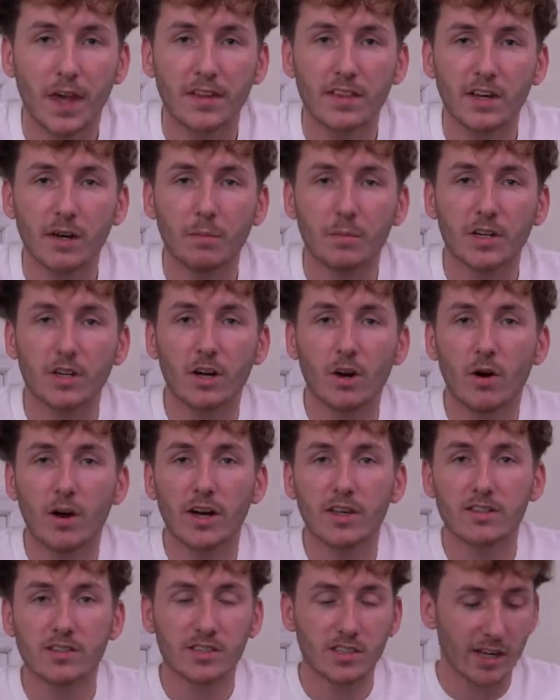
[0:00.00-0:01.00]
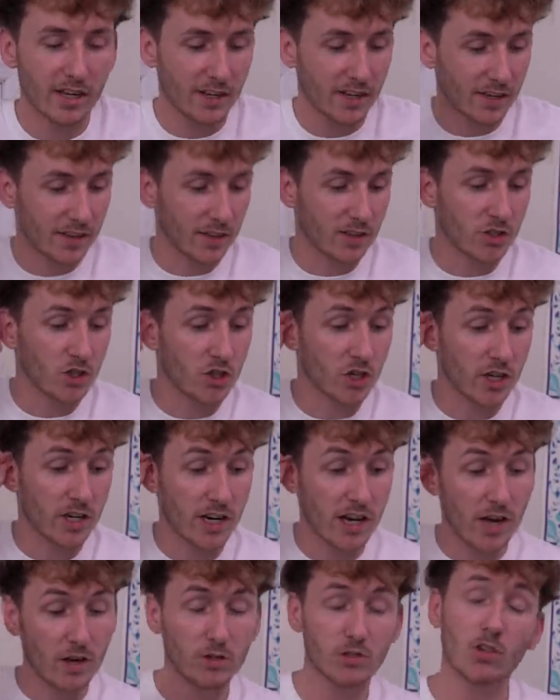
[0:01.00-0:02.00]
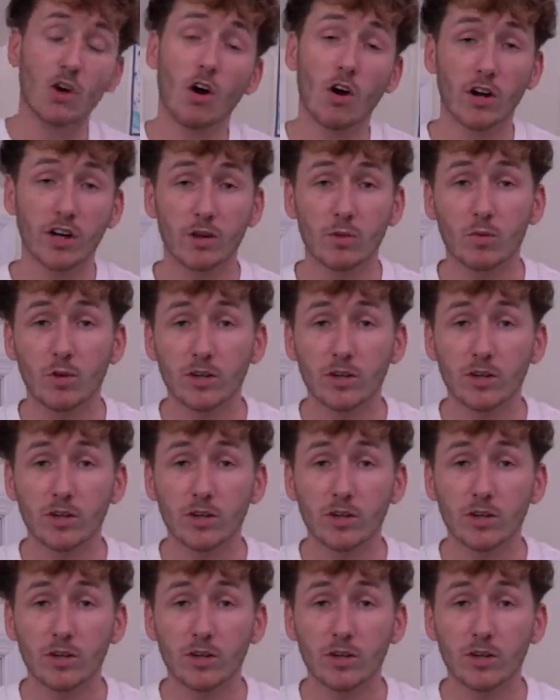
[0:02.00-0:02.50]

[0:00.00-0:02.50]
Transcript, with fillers: I think I'm gonna go ahead and say that the Chanel Target